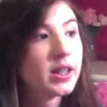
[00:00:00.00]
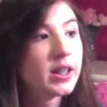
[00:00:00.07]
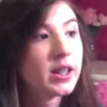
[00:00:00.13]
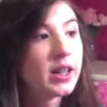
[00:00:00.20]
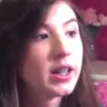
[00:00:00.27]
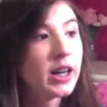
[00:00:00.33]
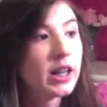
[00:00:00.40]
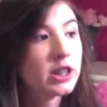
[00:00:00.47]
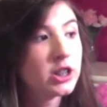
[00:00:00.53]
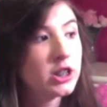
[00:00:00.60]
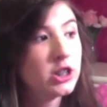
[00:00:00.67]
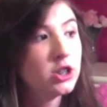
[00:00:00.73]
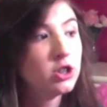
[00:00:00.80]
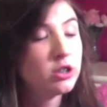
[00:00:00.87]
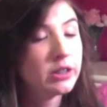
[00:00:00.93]
how
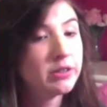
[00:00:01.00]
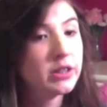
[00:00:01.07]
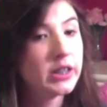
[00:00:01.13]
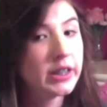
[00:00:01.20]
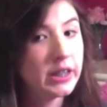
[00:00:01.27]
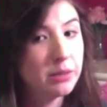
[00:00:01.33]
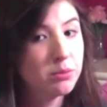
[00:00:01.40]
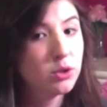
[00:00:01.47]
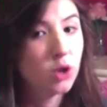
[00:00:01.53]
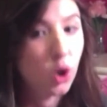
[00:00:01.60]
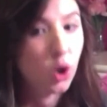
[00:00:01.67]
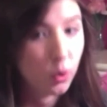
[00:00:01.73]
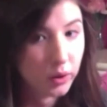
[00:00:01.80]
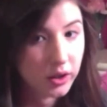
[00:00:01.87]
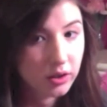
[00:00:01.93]
she's driven to keep
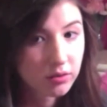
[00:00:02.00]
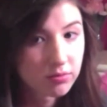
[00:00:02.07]
going.